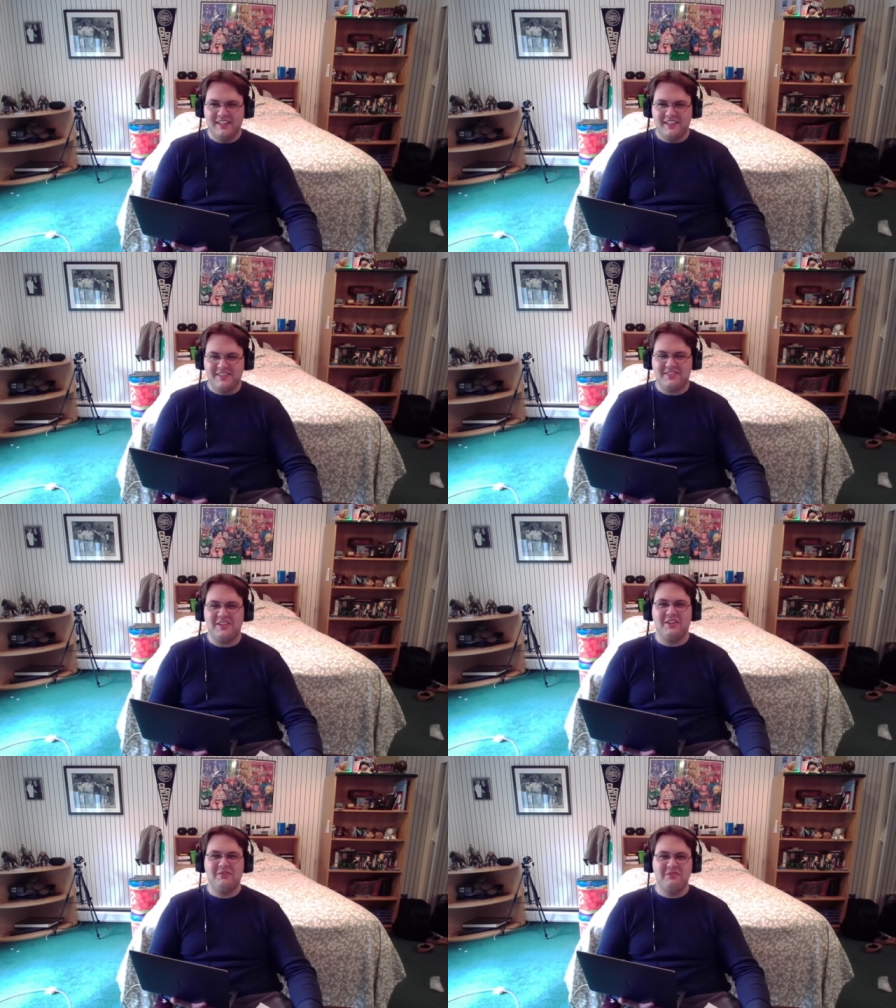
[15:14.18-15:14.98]

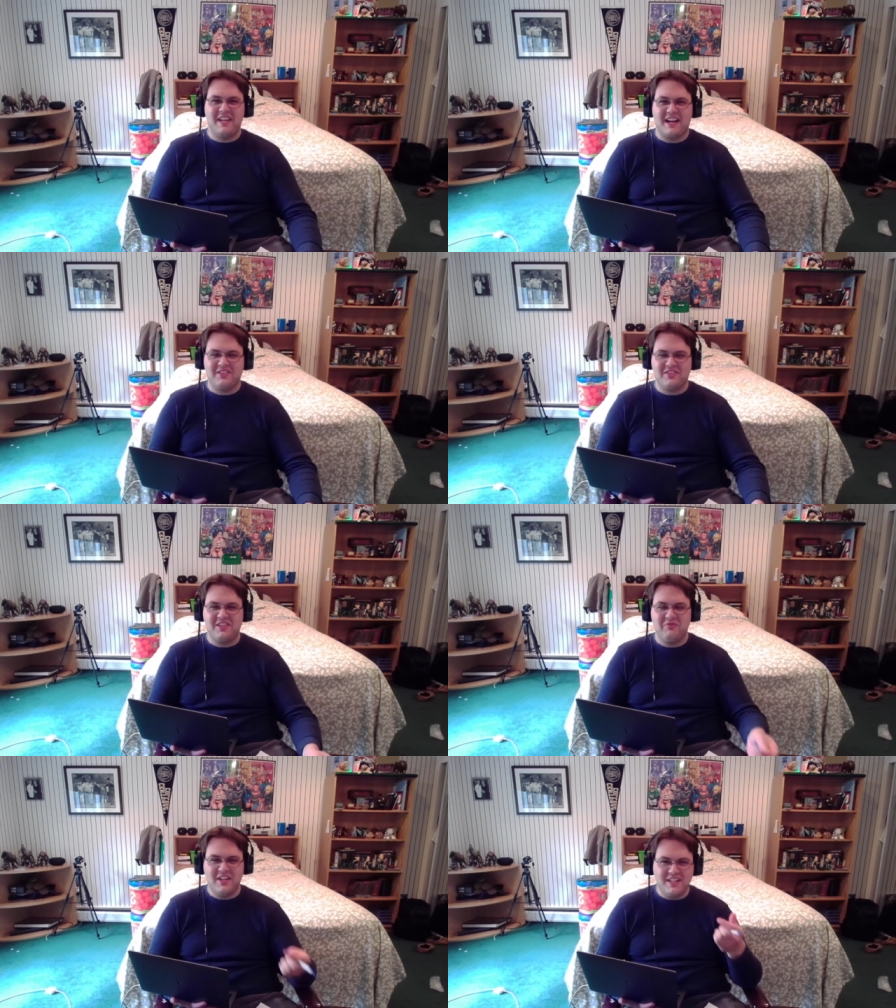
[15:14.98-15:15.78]
So yeah,
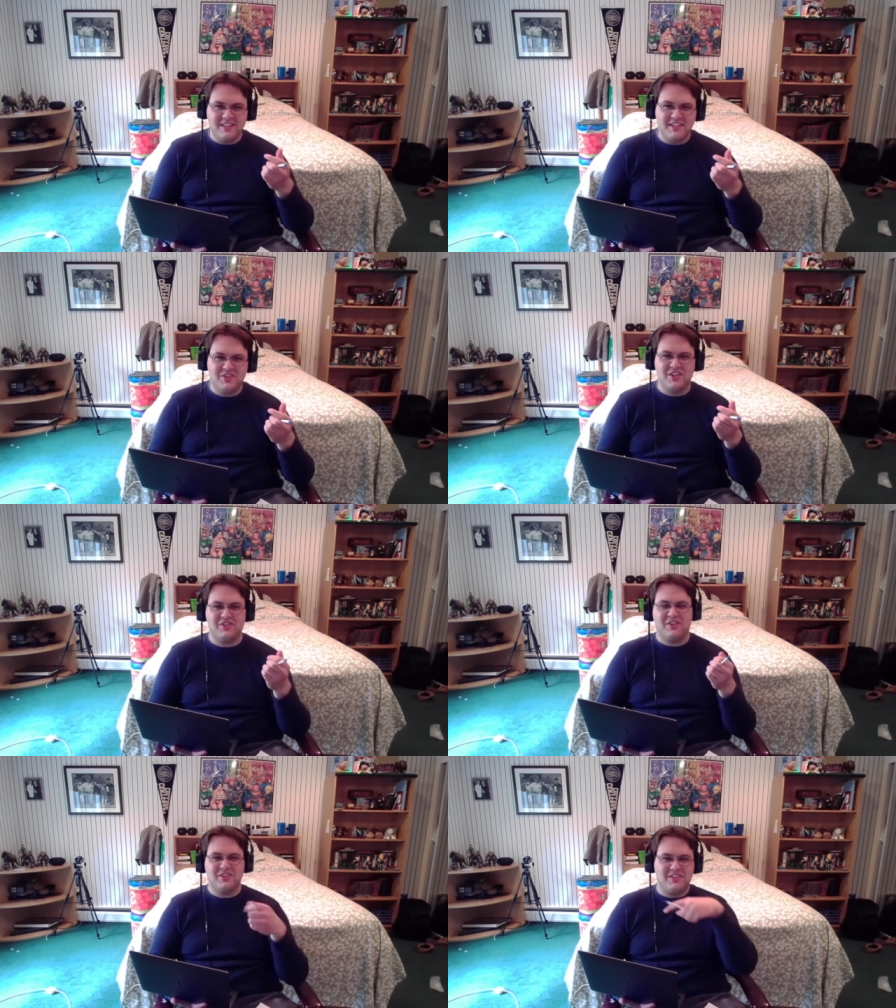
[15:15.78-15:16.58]
she reads it, she
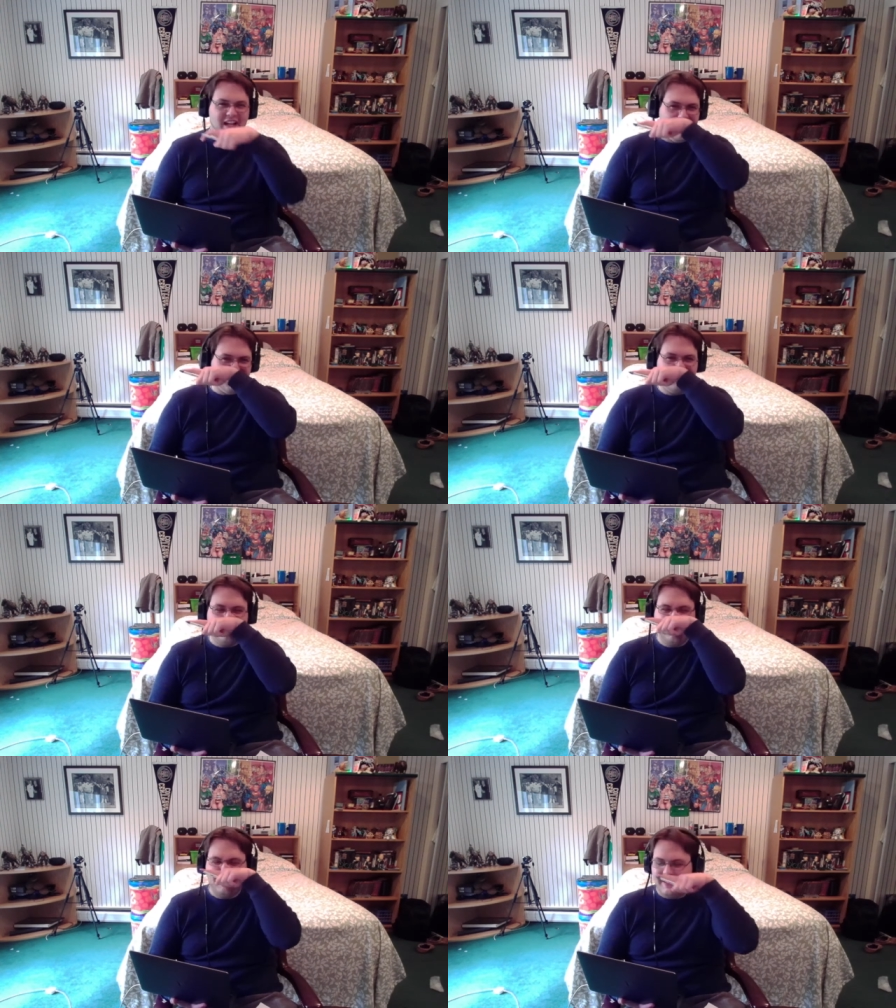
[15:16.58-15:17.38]
starts sobbing,
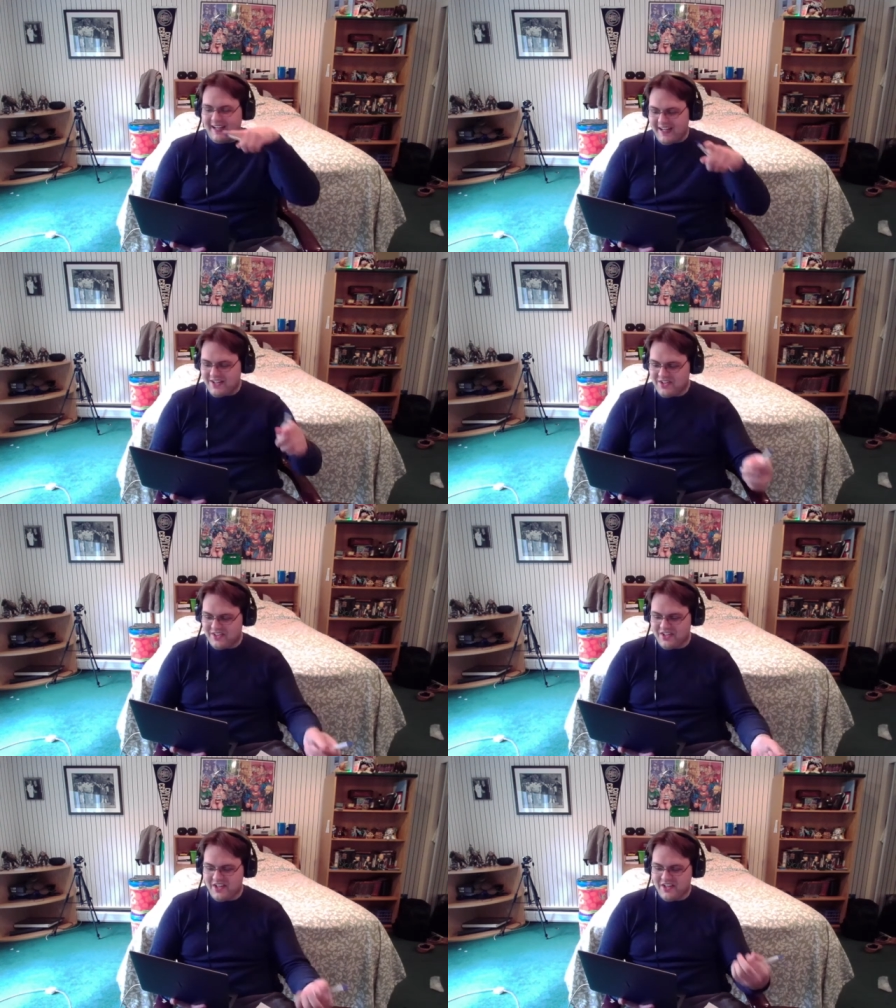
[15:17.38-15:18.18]
and
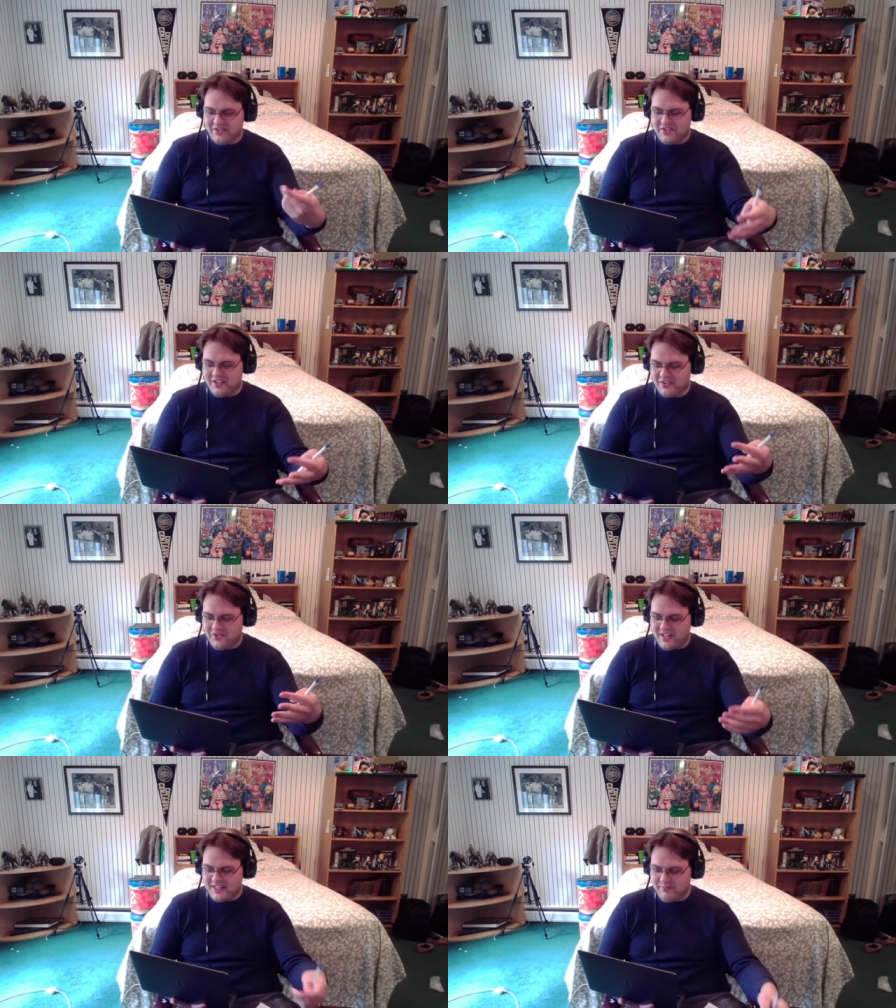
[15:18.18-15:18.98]
she goes and
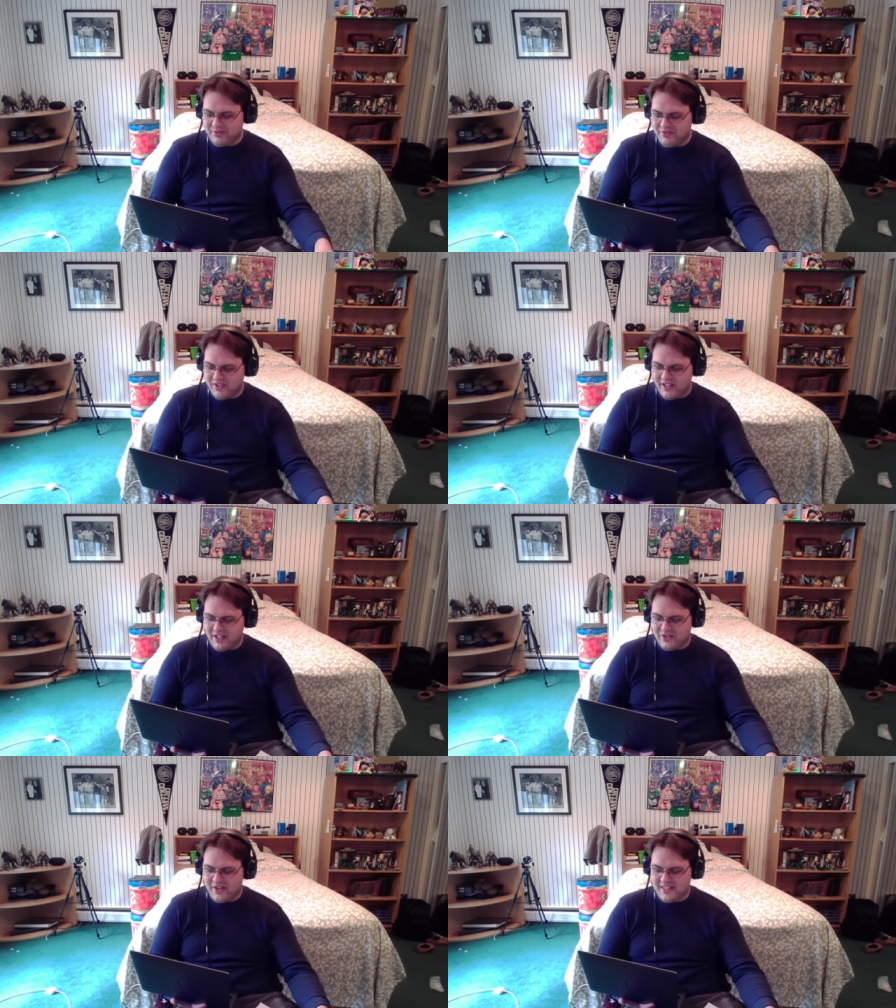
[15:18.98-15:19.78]
creates the
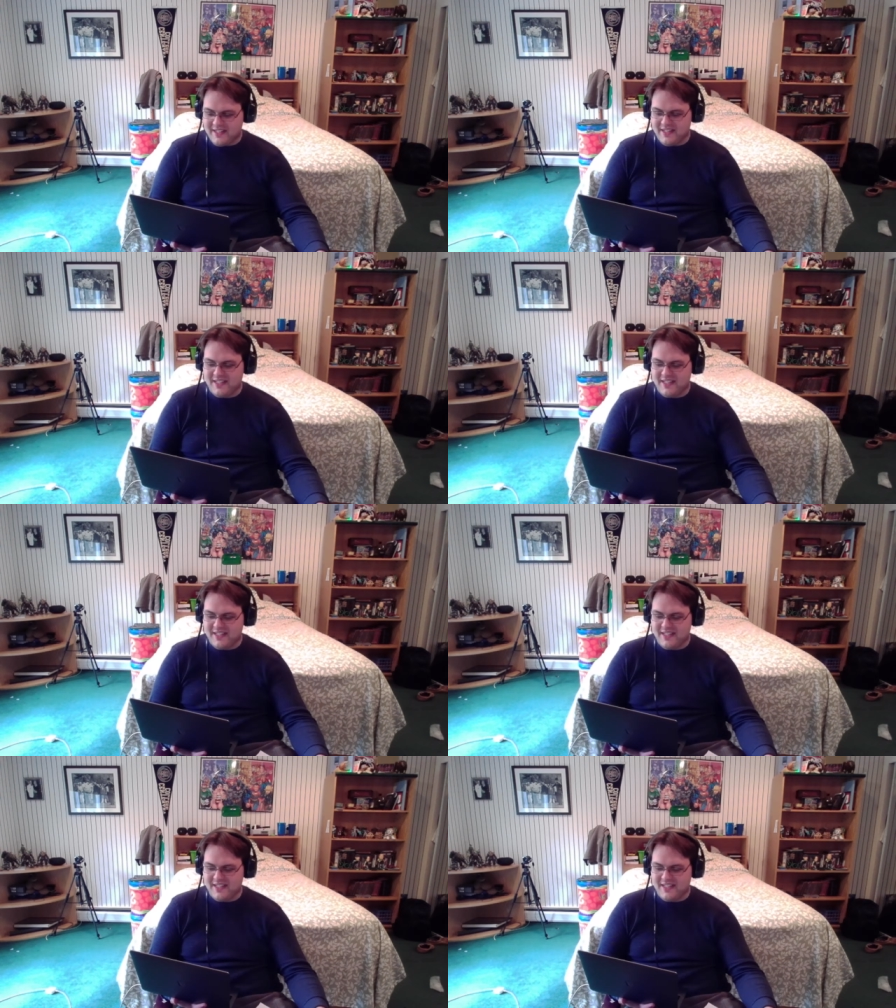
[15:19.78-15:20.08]
creates